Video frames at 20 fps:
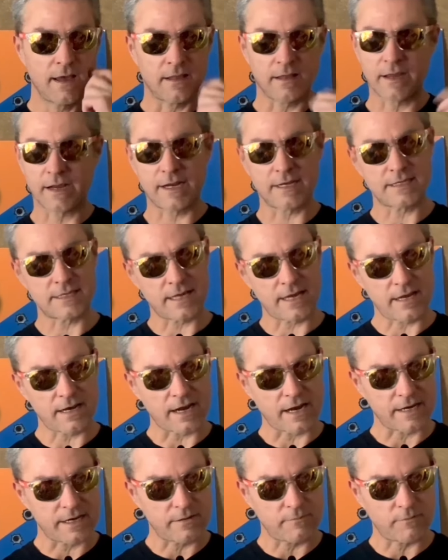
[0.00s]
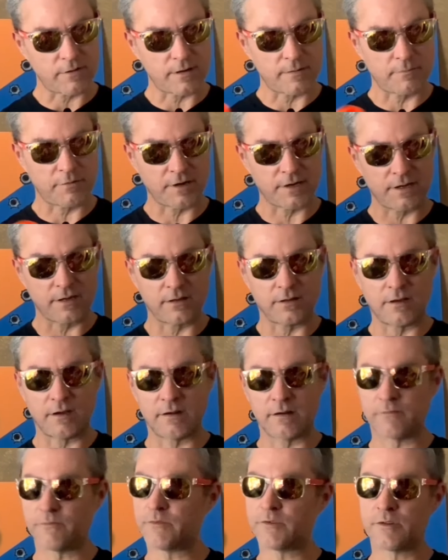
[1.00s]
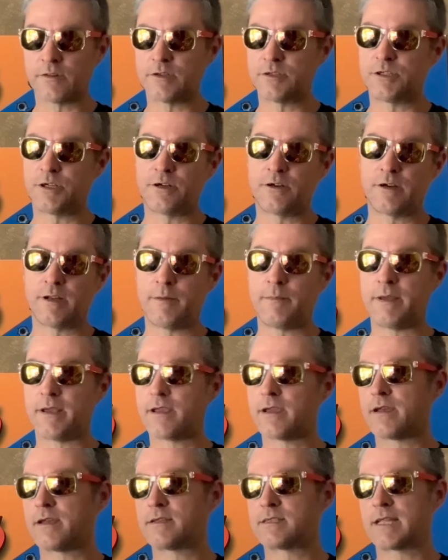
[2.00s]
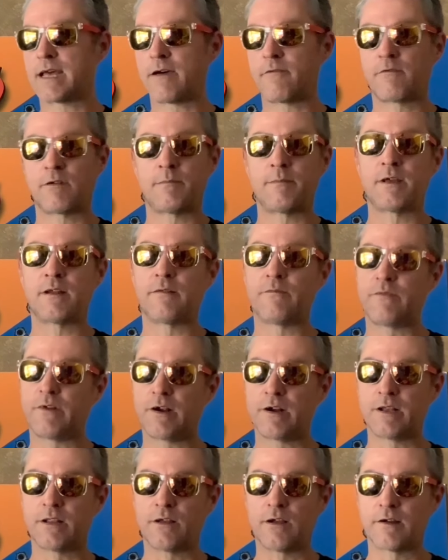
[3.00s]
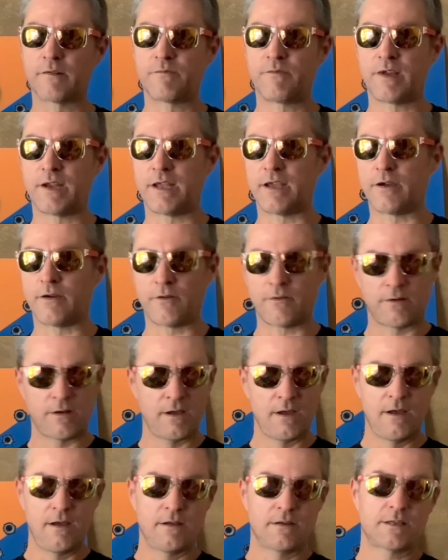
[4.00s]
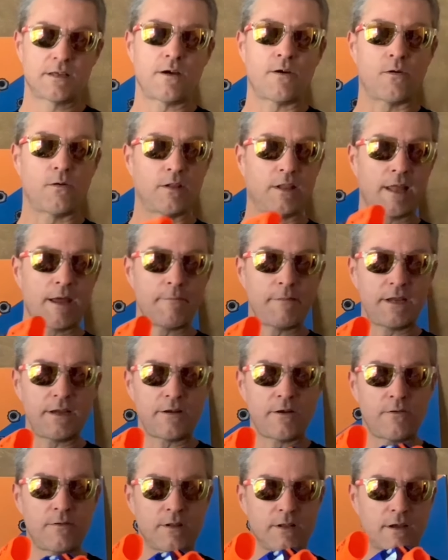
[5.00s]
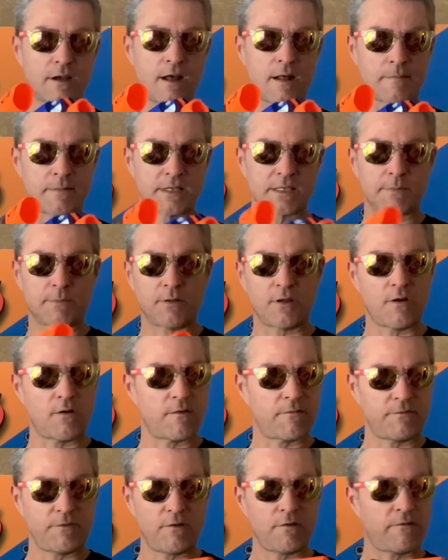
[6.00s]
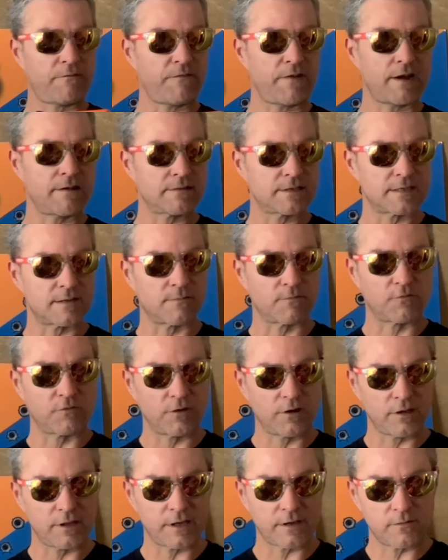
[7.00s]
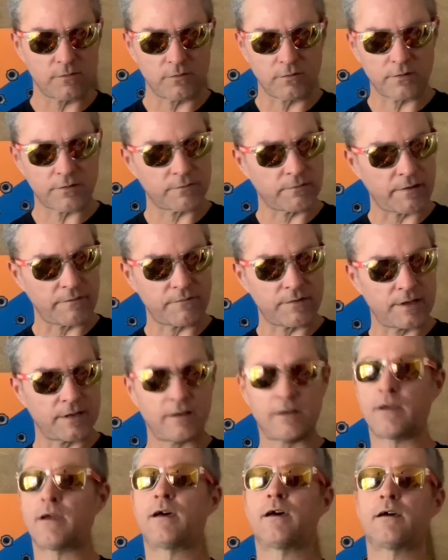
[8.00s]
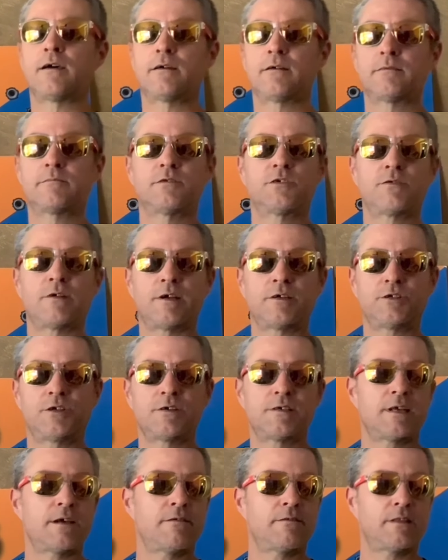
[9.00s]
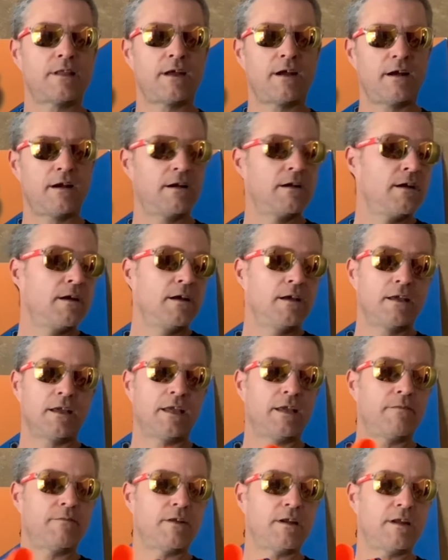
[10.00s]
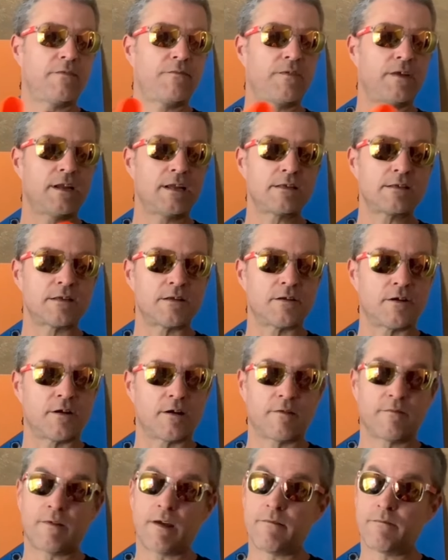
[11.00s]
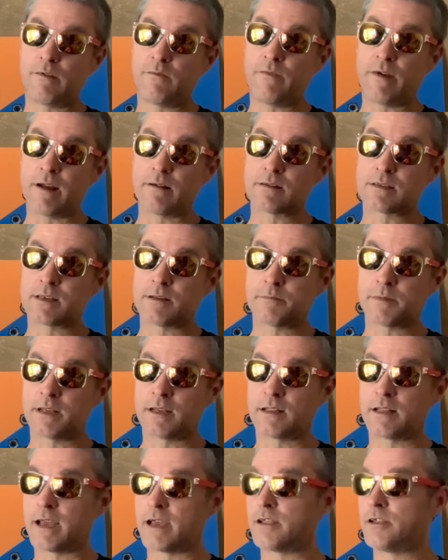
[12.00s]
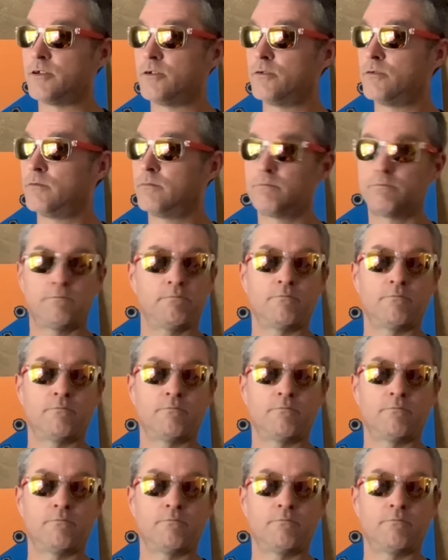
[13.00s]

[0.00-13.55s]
like I said, I didn't want to bring you along for the journey because that would have been a very long video. So let me know in the comments below if you have found some really cool thrifting uh, treasures out there. Even if it isn't Nerf, have you found something that you